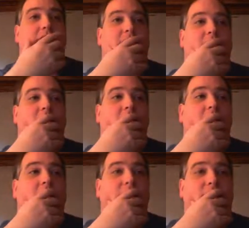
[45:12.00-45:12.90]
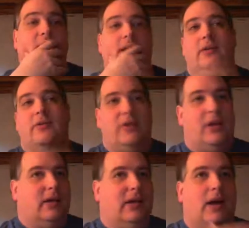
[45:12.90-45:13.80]
the underlying socket, set
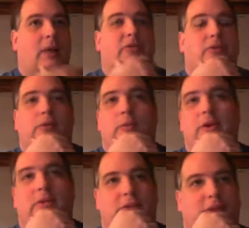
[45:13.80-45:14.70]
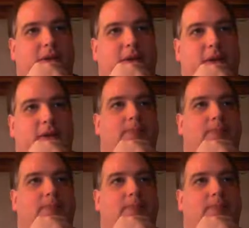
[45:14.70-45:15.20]
any options or whatever that they need.